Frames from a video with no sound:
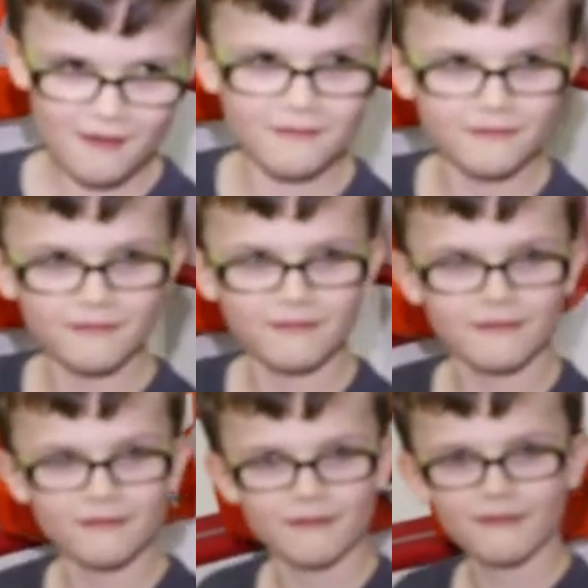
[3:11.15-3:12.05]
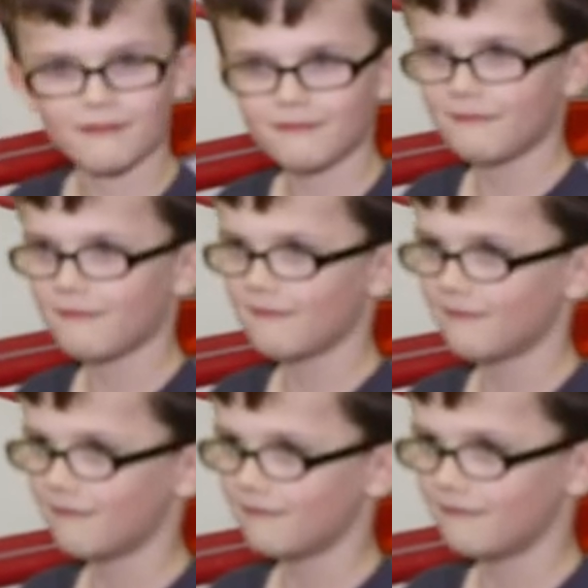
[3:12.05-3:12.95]

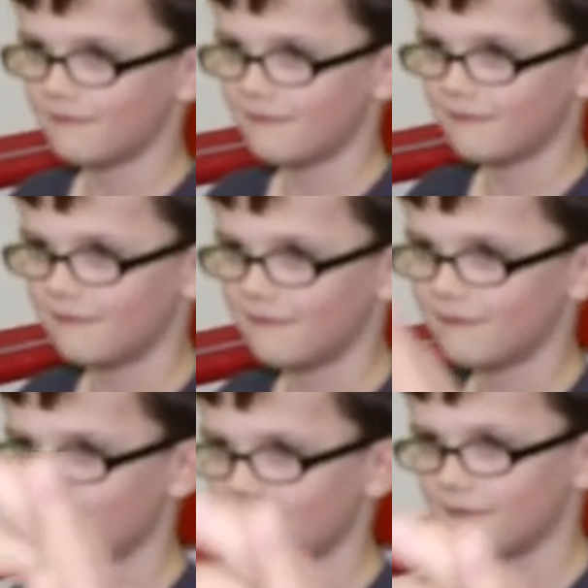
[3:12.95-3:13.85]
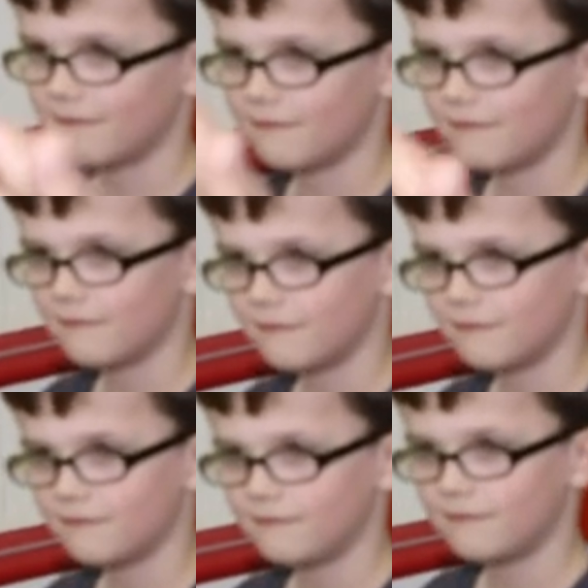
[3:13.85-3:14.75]

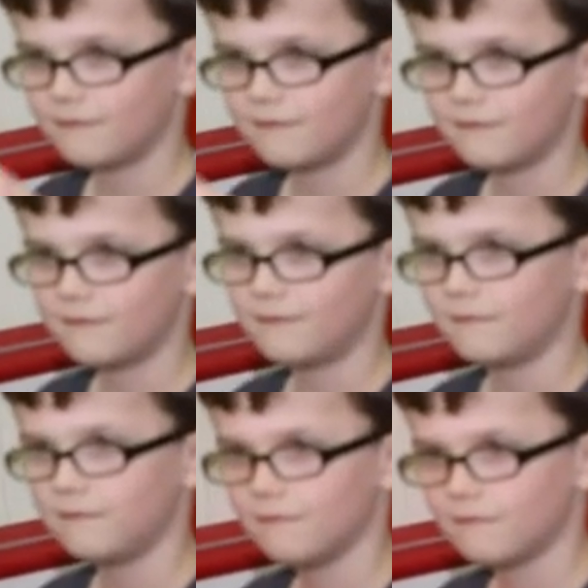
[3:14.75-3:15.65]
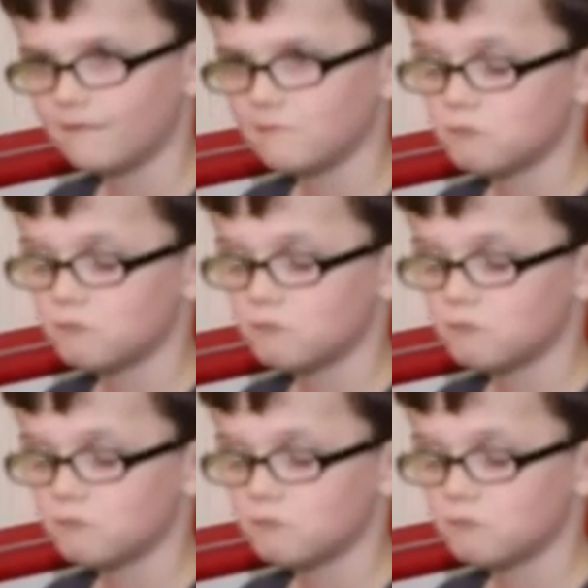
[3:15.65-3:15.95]
This person isn't speaking.